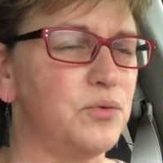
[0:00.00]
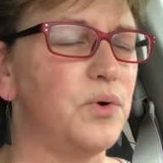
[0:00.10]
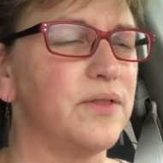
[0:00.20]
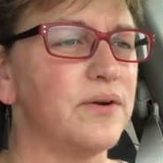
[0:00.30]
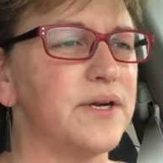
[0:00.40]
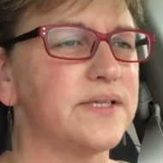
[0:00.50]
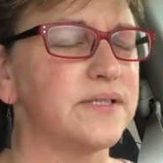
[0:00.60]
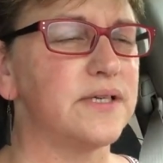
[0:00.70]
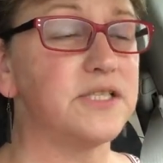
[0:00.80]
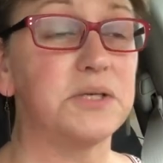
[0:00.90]
whether
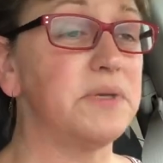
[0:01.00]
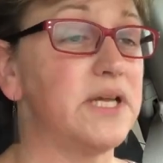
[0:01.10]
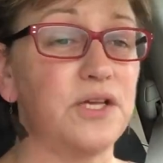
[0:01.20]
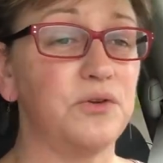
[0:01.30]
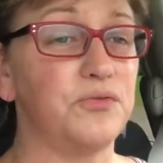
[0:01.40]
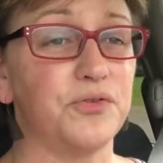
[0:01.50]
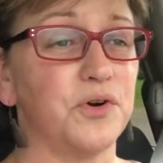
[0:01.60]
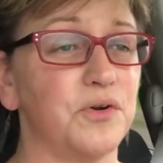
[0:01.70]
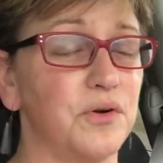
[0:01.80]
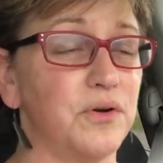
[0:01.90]
it's intimidate you
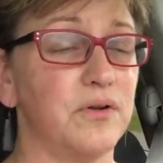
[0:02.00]
for